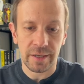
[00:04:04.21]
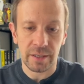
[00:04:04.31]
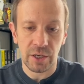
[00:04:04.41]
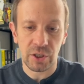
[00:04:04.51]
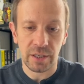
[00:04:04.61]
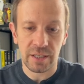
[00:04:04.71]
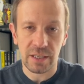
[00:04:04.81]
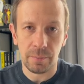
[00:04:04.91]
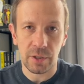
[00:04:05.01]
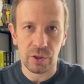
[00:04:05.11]
connection
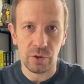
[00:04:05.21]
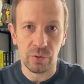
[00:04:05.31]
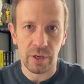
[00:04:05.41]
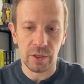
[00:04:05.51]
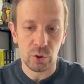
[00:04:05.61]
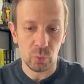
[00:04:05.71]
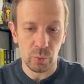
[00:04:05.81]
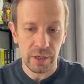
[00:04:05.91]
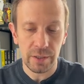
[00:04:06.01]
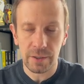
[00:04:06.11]
accepted duty in 2
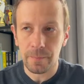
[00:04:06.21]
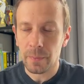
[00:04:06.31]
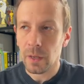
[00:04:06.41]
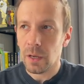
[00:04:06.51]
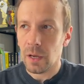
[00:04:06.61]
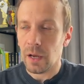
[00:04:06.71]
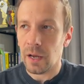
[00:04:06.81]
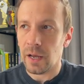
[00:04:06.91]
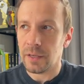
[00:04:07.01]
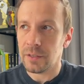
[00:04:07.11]
weeks,
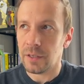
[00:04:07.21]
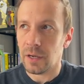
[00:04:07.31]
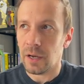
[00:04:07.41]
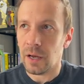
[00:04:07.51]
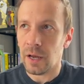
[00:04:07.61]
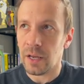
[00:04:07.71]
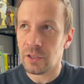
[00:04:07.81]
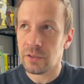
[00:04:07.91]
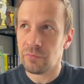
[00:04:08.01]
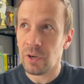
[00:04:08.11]
and
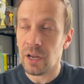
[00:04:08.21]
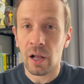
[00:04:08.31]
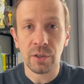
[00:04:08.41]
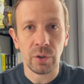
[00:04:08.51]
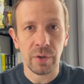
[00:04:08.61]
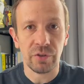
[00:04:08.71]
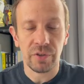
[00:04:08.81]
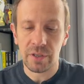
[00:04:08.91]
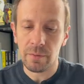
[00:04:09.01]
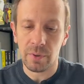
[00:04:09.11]
it's really also
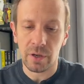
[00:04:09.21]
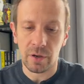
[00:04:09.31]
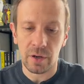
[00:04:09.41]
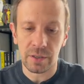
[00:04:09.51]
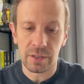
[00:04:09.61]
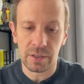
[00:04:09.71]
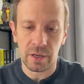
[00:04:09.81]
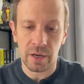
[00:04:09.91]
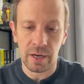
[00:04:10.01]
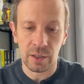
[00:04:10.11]
interesting because
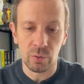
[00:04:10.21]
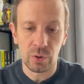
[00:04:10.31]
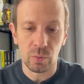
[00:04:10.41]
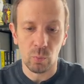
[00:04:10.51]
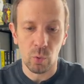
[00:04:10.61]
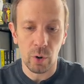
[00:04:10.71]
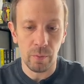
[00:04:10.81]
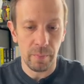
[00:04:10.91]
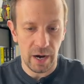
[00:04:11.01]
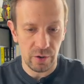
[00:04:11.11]
it looks more
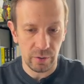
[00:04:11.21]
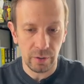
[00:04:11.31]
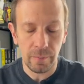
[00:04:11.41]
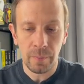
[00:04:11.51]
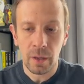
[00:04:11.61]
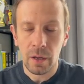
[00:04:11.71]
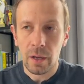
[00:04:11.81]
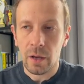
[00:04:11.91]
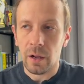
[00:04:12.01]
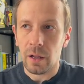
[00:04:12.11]
manual.
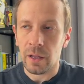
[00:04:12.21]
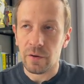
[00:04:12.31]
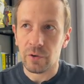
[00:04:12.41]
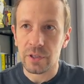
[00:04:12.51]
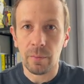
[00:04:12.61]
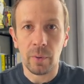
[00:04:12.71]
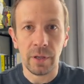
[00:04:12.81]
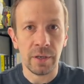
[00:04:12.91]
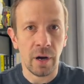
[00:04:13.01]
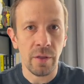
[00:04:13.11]
Like for example,
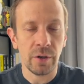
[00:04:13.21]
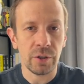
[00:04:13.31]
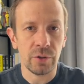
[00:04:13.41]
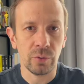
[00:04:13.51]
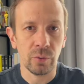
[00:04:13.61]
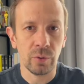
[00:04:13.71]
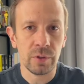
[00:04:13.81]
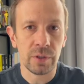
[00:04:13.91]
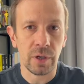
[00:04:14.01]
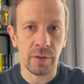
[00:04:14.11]
in other
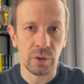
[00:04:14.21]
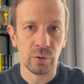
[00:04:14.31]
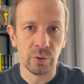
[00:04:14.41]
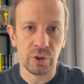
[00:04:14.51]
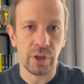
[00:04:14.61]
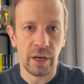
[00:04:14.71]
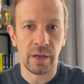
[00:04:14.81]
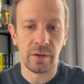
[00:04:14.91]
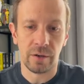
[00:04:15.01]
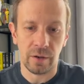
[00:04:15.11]
tools, the tool
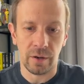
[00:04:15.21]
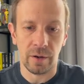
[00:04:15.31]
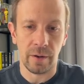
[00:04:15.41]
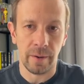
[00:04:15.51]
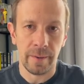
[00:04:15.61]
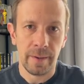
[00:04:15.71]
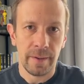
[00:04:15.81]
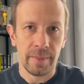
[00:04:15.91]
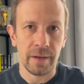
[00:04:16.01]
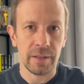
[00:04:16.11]
check
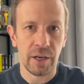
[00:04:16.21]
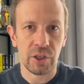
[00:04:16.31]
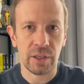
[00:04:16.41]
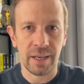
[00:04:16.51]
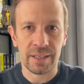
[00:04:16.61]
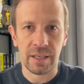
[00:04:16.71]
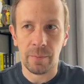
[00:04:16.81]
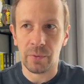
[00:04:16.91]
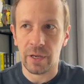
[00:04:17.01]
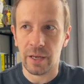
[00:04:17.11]
the connection
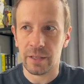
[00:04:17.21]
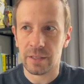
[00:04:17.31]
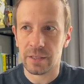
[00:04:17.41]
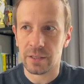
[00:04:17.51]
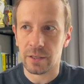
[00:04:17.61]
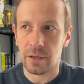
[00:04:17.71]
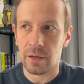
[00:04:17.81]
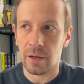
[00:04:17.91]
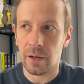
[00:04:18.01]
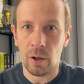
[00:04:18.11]
acceptance
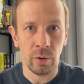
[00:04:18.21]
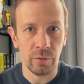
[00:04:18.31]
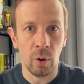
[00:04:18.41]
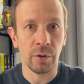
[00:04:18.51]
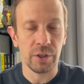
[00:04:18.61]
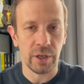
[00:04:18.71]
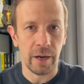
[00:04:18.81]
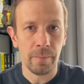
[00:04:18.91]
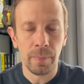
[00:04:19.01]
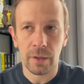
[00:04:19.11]
all the
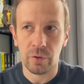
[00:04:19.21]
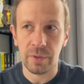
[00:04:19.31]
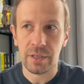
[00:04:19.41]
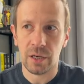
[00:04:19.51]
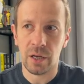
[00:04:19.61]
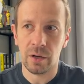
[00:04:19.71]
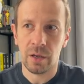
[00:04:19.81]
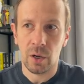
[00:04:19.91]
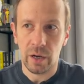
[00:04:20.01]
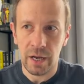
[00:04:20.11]
time. So basically,
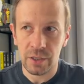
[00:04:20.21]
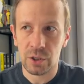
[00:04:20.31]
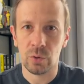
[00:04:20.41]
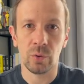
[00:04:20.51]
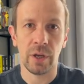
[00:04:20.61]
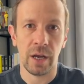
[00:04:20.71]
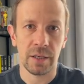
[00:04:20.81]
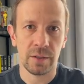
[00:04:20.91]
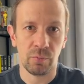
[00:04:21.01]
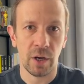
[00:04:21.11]
as soon
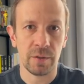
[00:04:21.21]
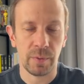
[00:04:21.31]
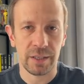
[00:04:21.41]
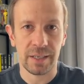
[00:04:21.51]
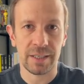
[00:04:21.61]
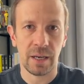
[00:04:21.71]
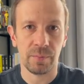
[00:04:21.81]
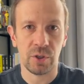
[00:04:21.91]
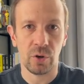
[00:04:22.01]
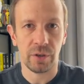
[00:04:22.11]
as prospect
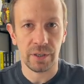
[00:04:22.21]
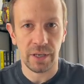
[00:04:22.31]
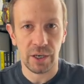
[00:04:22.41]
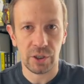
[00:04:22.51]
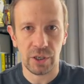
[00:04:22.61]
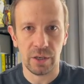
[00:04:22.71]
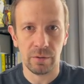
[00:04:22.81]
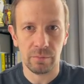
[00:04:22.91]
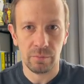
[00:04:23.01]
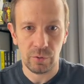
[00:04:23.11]
accepts your
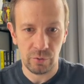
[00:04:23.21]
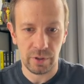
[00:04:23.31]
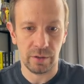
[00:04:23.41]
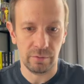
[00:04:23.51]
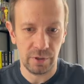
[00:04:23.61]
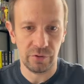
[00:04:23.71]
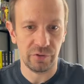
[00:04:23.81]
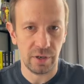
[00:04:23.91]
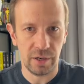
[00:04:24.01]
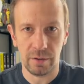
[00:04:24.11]
connection, you can
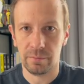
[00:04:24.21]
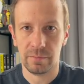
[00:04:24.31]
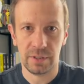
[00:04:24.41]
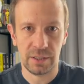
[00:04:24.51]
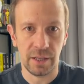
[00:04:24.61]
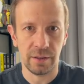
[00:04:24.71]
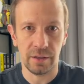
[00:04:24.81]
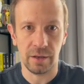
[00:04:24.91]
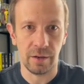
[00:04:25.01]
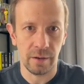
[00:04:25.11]
literally send
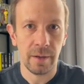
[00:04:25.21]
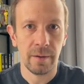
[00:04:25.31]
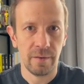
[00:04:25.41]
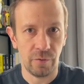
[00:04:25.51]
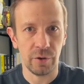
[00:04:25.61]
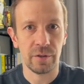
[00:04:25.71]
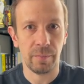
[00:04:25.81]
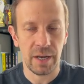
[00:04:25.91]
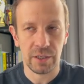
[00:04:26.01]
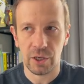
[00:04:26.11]
the first
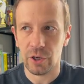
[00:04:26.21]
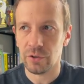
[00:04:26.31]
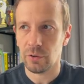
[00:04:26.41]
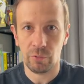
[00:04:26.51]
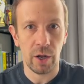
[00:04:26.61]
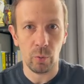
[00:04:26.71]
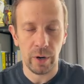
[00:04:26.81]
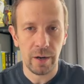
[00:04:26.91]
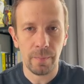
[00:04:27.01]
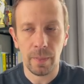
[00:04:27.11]
message right
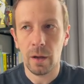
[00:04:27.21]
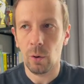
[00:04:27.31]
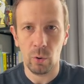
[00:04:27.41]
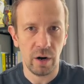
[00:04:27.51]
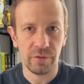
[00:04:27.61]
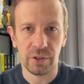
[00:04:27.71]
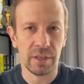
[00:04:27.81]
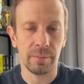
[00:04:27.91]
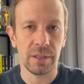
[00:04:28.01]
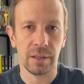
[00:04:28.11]
away, or after
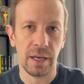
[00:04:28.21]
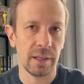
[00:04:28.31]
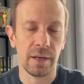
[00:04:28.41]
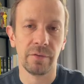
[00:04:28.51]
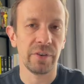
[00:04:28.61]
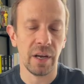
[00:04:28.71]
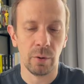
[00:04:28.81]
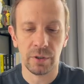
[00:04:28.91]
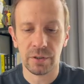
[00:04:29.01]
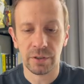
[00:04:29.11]
some delay, like 3
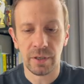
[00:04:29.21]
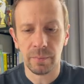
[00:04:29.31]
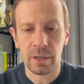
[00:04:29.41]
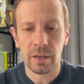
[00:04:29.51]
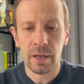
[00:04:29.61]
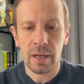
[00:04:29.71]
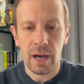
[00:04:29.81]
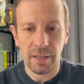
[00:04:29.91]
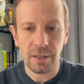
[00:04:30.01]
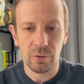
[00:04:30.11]
hours or something.
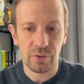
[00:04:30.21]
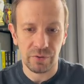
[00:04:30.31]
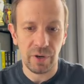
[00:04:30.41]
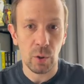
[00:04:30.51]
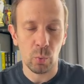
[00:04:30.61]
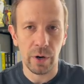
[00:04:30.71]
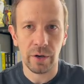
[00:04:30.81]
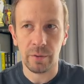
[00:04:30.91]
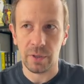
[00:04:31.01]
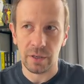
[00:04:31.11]
And it looks really
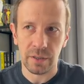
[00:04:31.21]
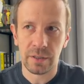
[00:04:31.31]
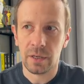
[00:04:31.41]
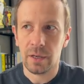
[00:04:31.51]
weird because